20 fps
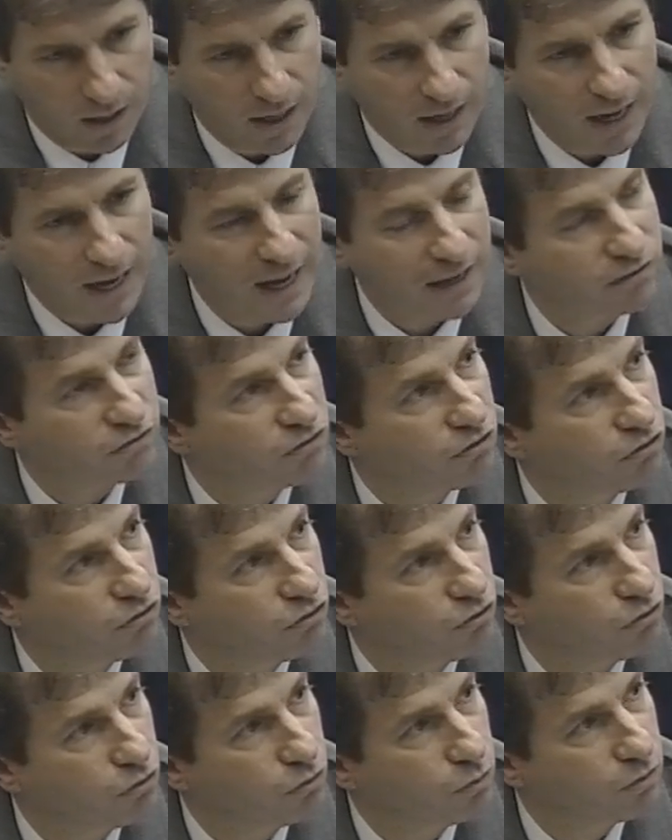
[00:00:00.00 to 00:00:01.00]
has to
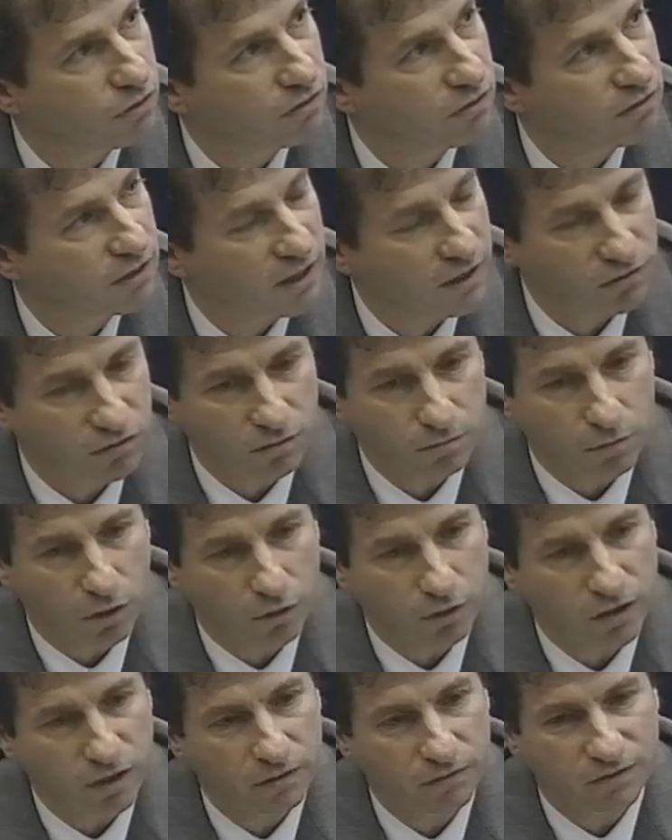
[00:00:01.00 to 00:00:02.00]
do with the
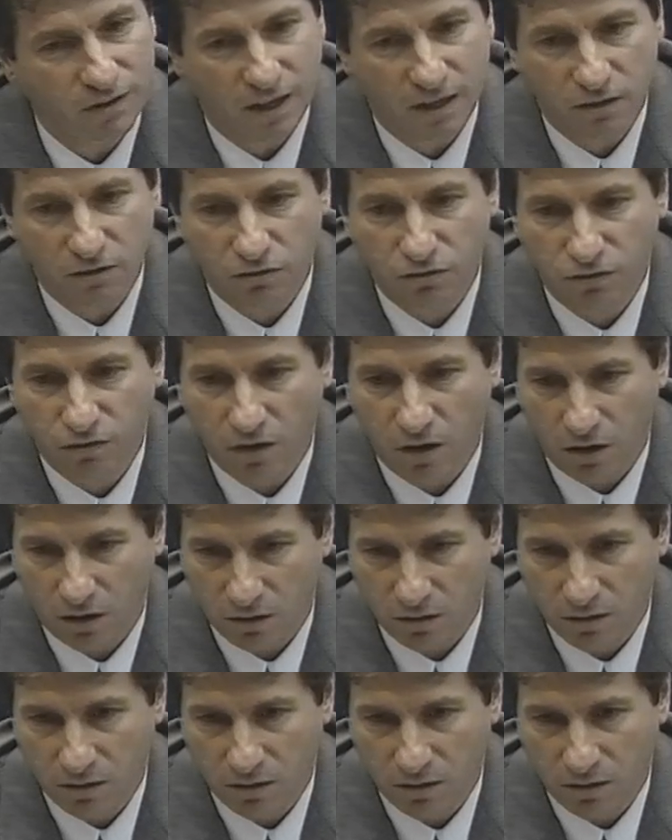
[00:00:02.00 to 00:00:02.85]
testimony of Dennis Fung